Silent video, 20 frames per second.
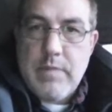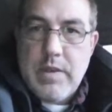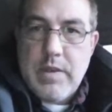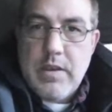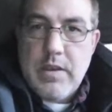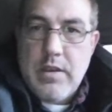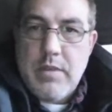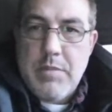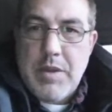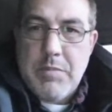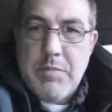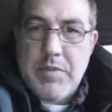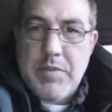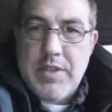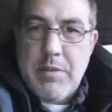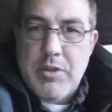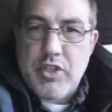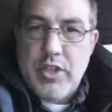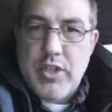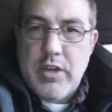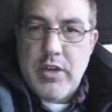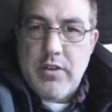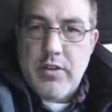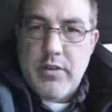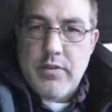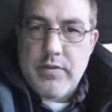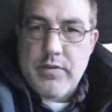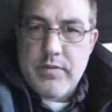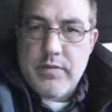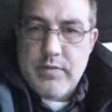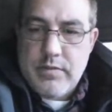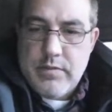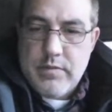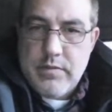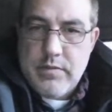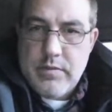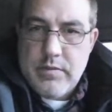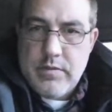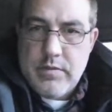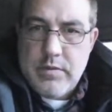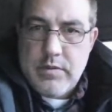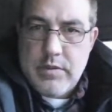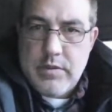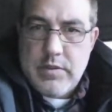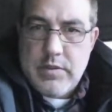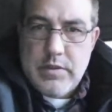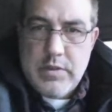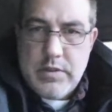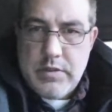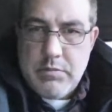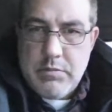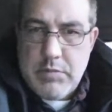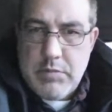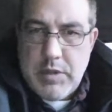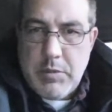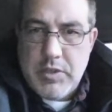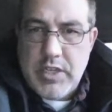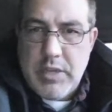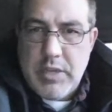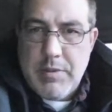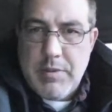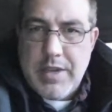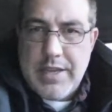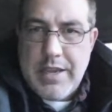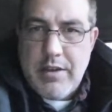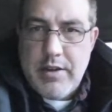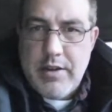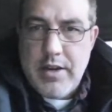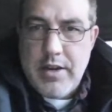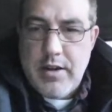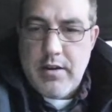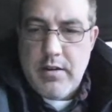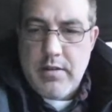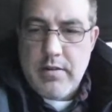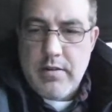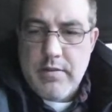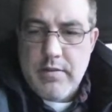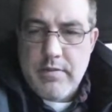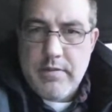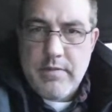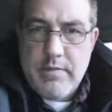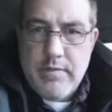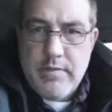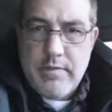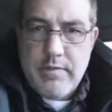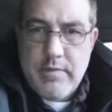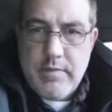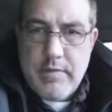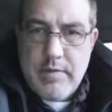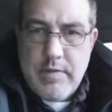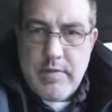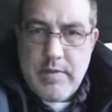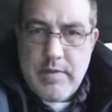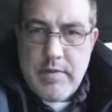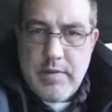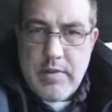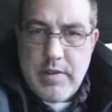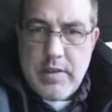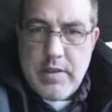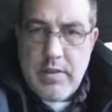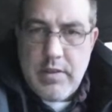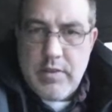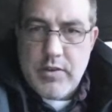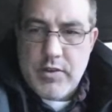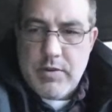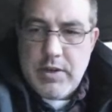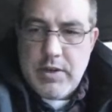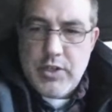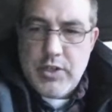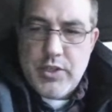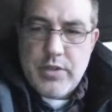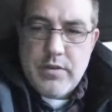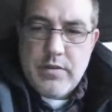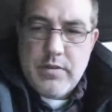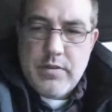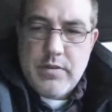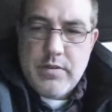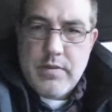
I'm not putting that much there, though. I'm going to take it back out here. This region.